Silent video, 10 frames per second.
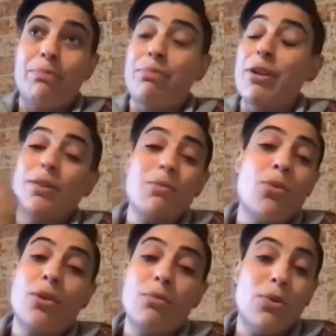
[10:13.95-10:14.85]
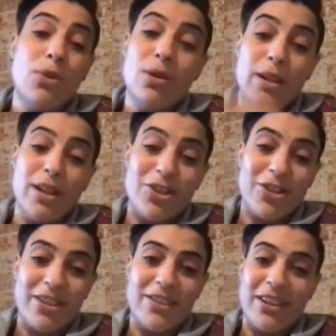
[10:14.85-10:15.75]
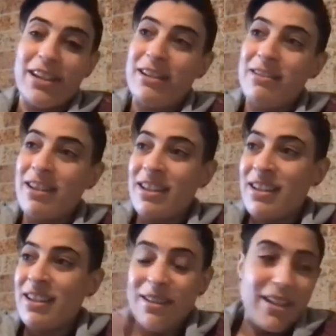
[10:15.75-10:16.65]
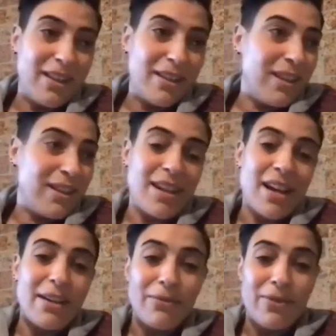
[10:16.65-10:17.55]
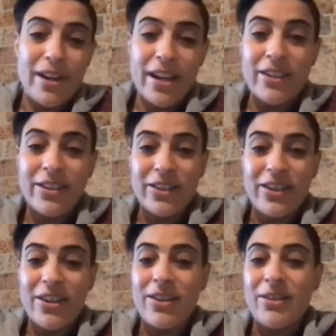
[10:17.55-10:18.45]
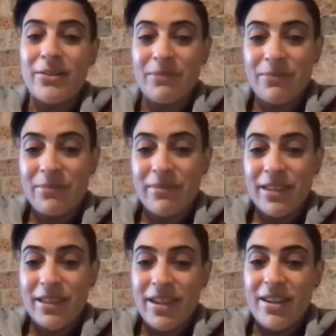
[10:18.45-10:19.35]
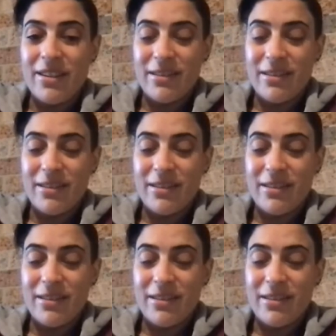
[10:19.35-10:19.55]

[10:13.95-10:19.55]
brings more and more, and it's just a seed in the garden for now. So yeah.